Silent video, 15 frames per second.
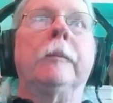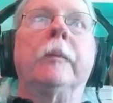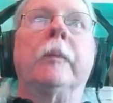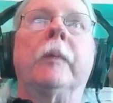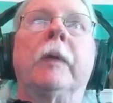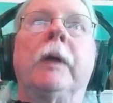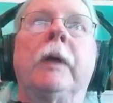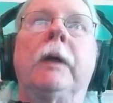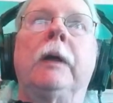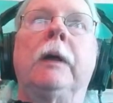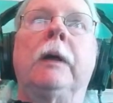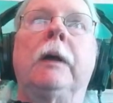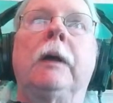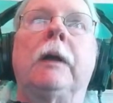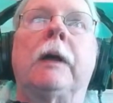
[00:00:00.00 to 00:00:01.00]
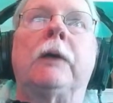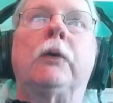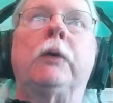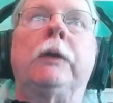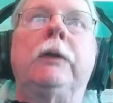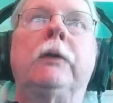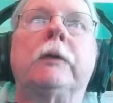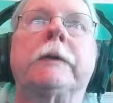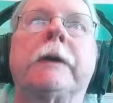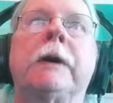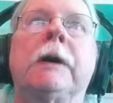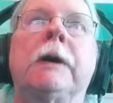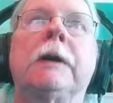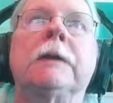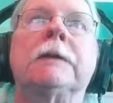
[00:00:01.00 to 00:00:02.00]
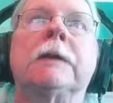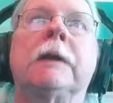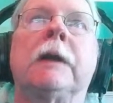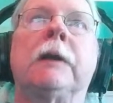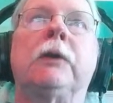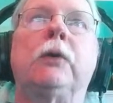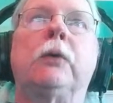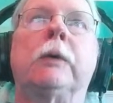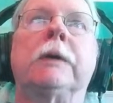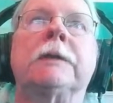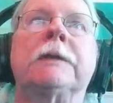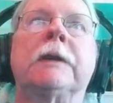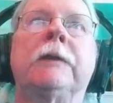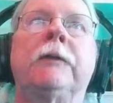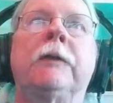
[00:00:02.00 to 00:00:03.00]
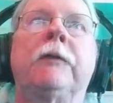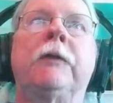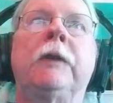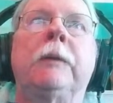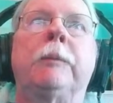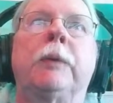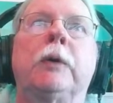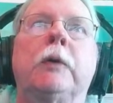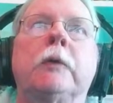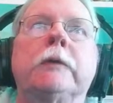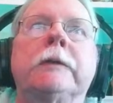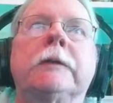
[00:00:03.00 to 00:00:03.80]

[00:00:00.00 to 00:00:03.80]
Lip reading: And I don't need those eyes. And I do want to save the feet pose.